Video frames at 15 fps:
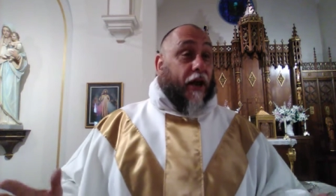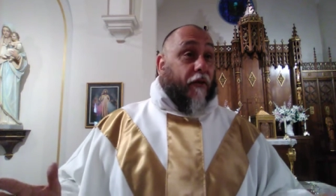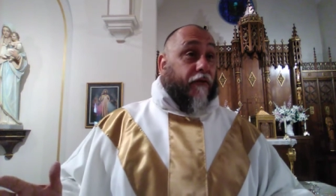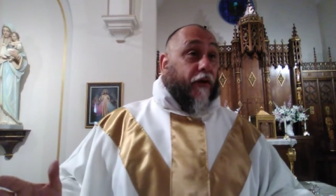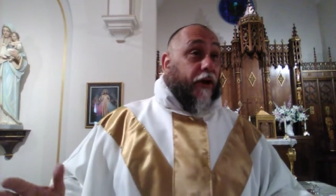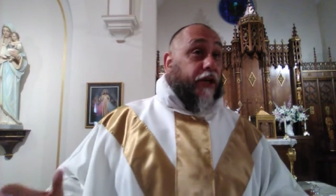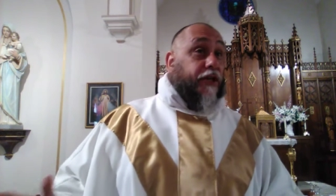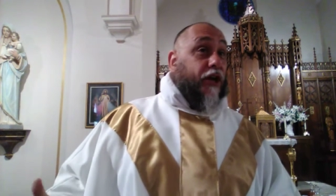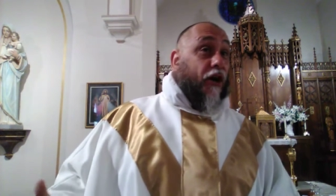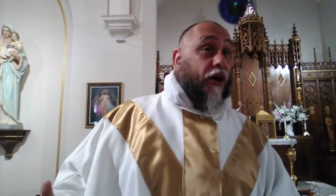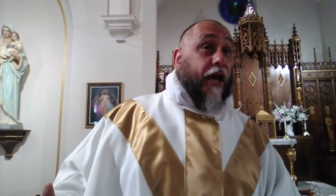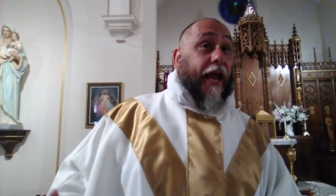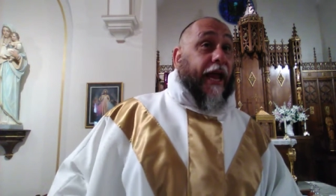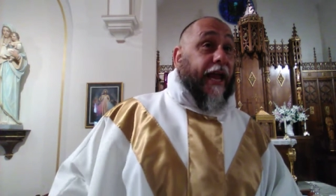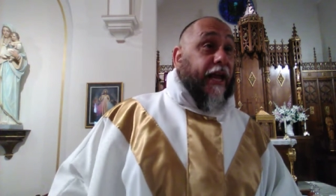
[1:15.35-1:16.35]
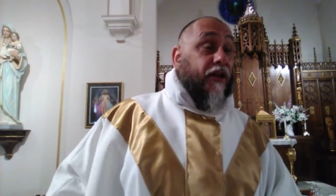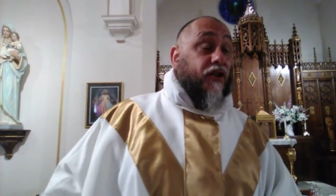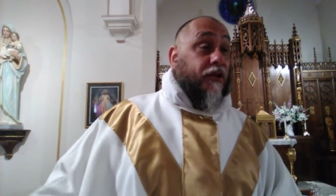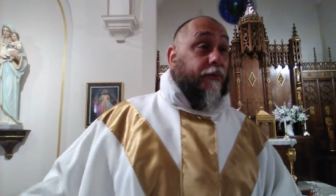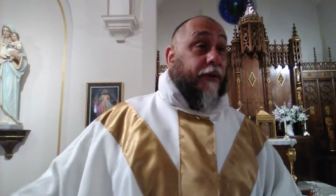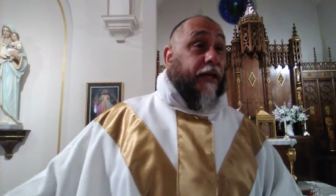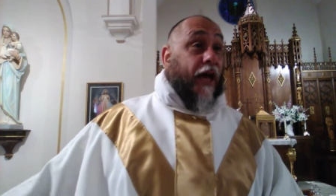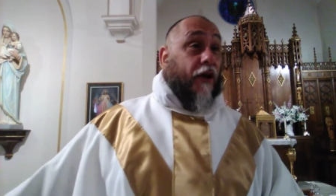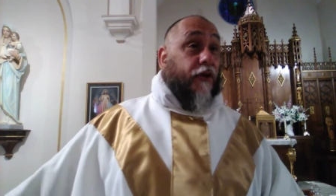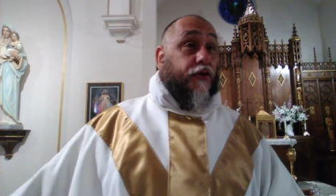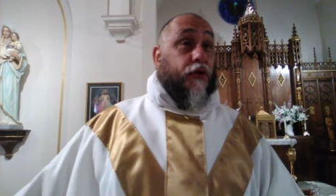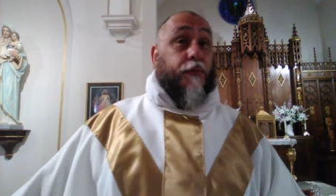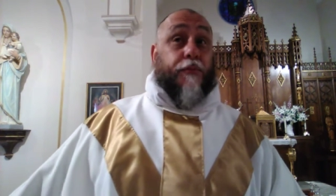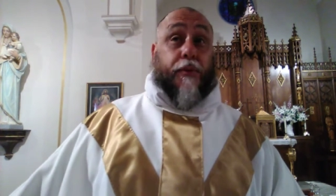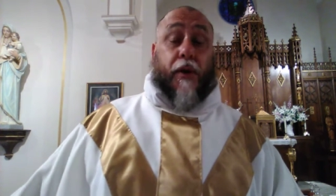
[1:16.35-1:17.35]
At a very young age, she began
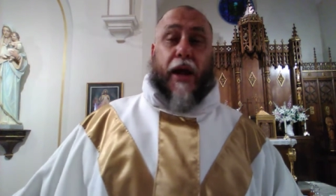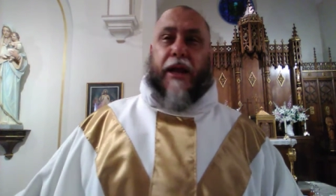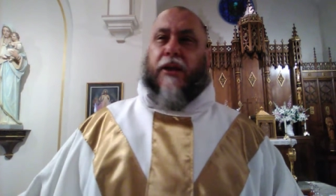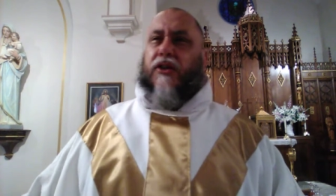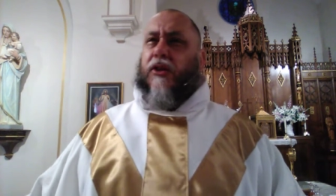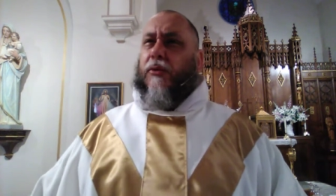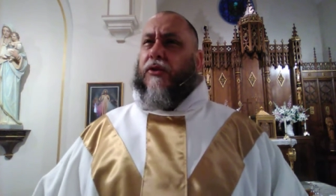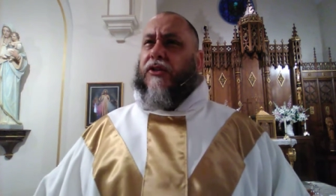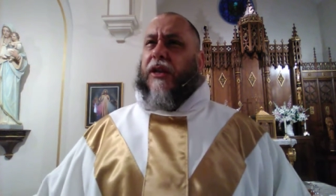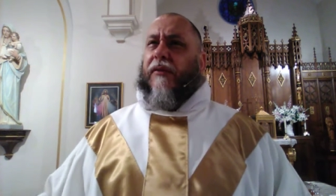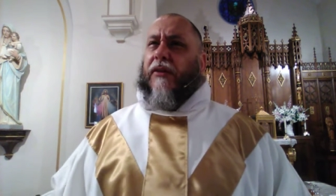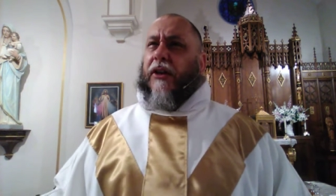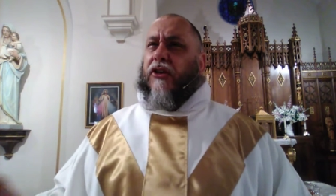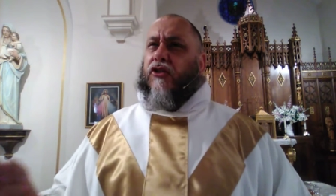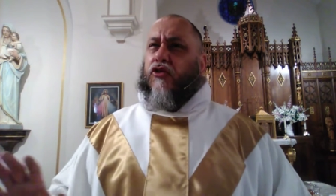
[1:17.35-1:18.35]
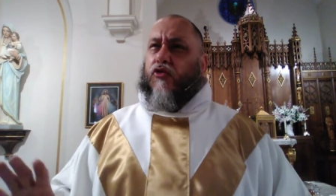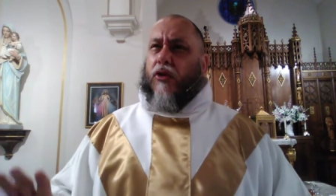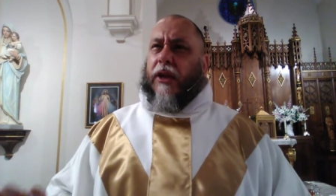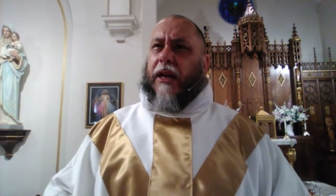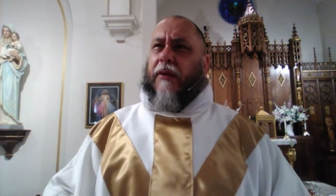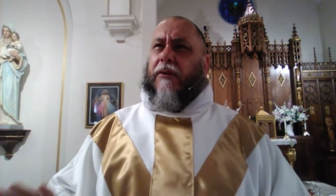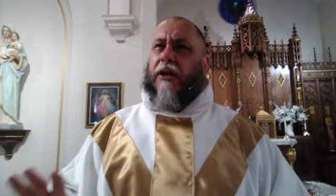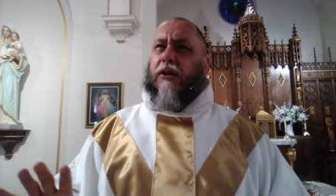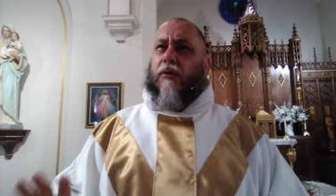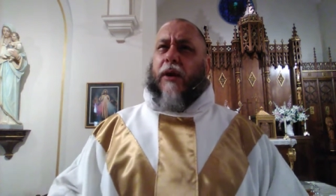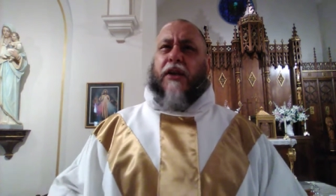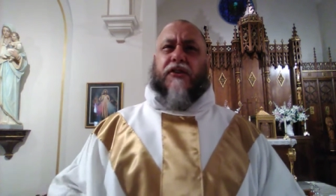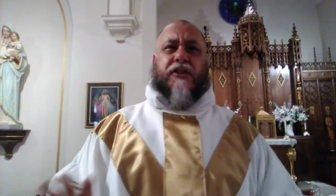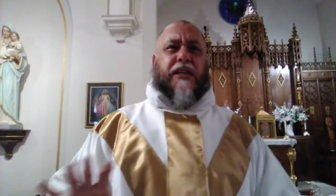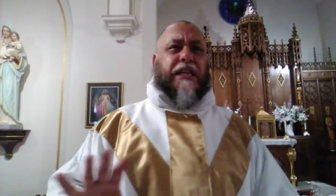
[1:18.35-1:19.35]
to pray, and she was given extraordinary
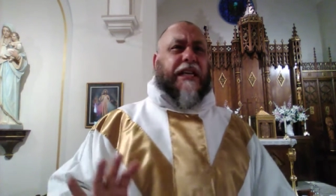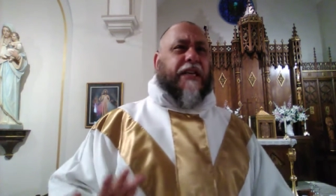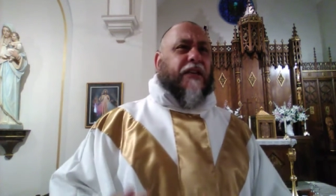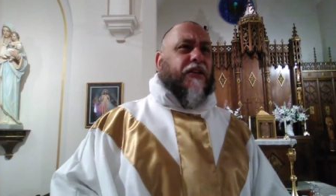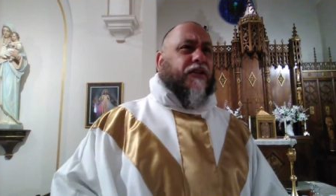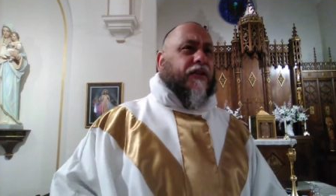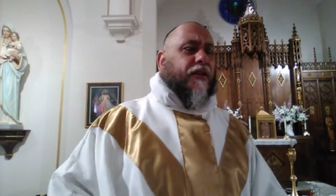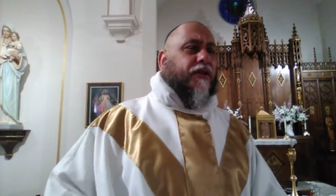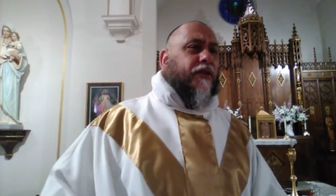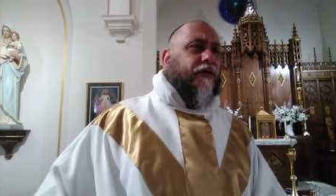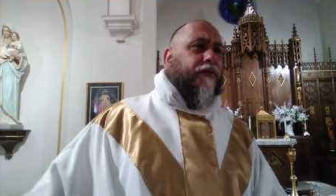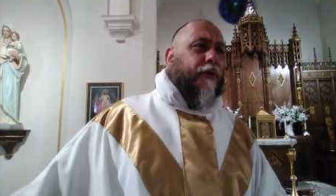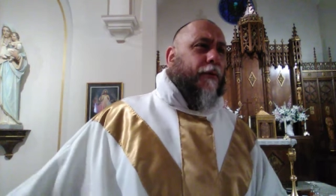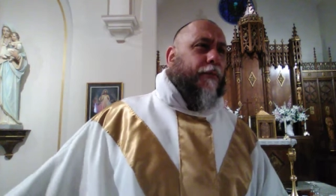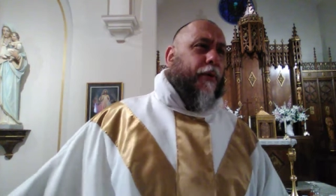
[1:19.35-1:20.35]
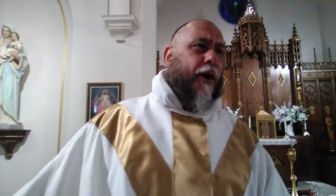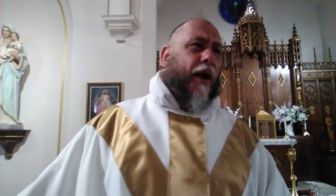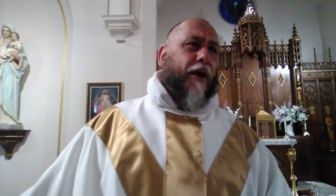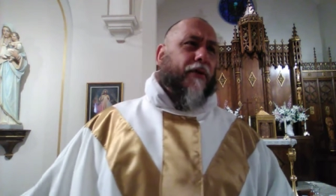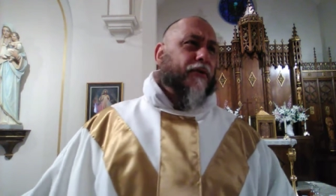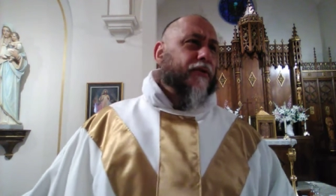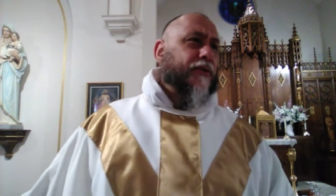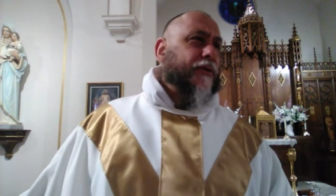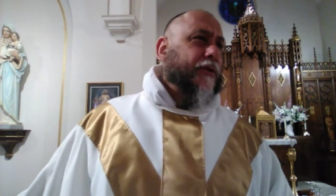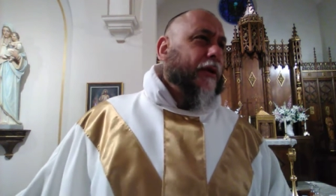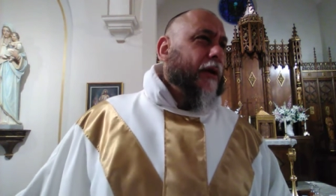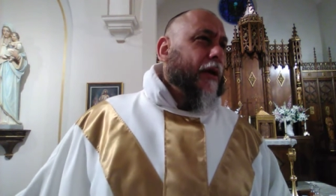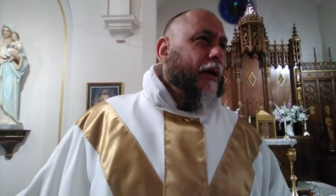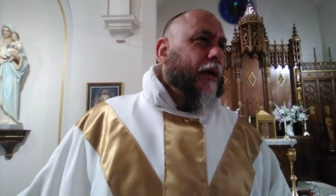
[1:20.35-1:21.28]
grace, the innocence of her prayers.